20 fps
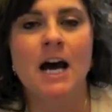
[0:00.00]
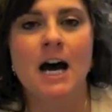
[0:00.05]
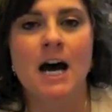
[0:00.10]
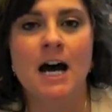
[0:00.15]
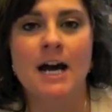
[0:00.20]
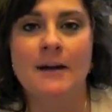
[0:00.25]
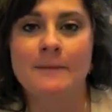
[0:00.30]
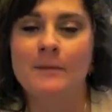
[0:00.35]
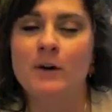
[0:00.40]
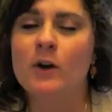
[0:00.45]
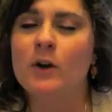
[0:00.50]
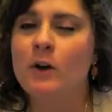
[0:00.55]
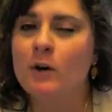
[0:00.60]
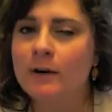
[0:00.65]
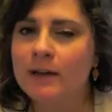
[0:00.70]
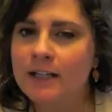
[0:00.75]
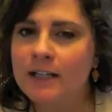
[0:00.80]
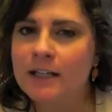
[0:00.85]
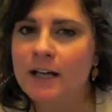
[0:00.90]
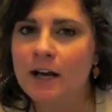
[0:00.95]
I'm
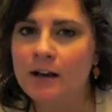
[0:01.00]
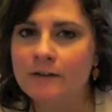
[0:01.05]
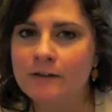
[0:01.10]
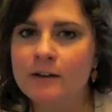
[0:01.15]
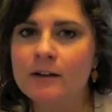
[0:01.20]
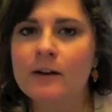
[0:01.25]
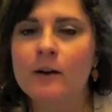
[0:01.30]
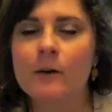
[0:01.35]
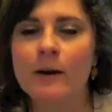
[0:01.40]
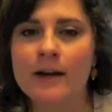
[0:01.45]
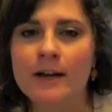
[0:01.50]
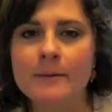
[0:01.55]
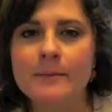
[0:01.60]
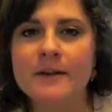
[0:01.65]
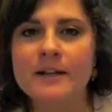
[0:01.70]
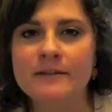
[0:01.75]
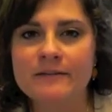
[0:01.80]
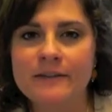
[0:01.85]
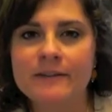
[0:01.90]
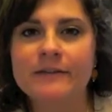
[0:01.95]
going to cover quite a
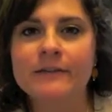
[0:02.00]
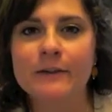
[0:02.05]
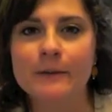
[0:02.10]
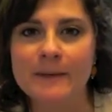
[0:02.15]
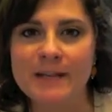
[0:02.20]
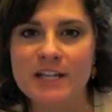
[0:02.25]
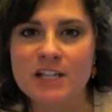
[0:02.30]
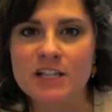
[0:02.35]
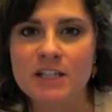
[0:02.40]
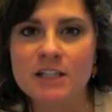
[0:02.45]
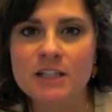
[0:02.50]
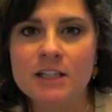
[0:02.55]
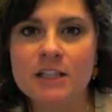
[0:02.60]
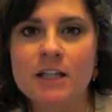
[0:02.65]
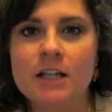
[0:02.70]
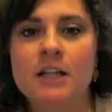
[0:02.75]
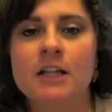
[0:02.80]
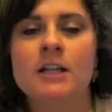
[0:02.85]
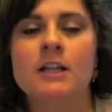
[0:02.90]
bit of information,